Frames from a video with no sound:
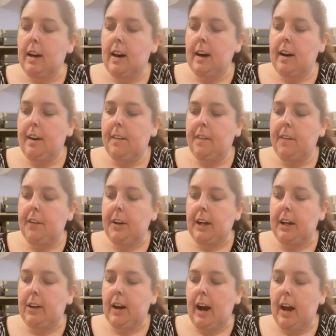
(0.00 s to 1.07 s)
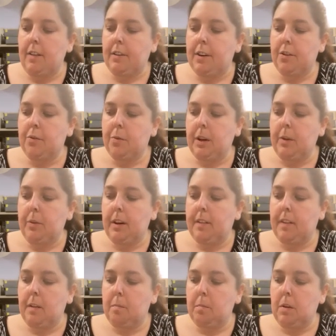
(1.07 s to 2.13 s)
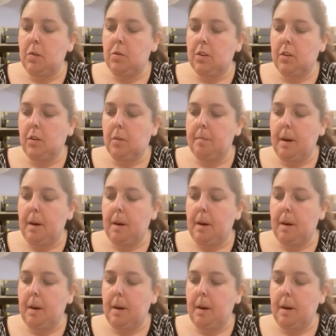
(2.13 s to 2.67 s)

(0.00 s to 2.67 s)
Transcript: 30-year anniversary with the musical